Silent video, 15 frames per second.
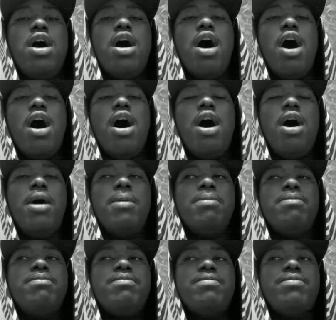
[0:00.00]

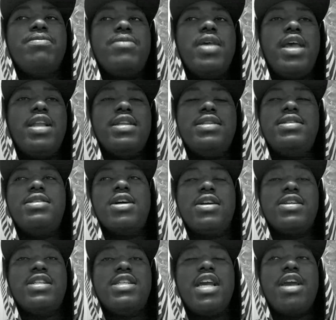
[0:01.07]
um, and
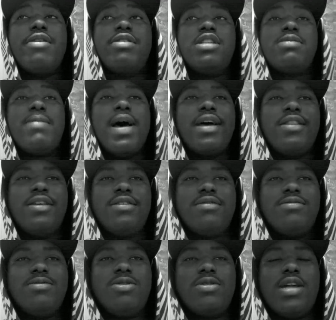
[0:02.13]
tugging his hair and smiling,
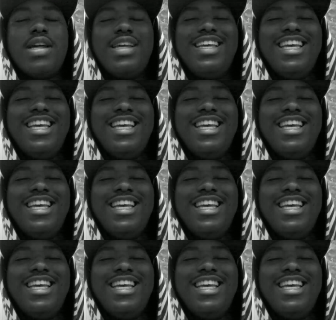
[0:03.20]
doing a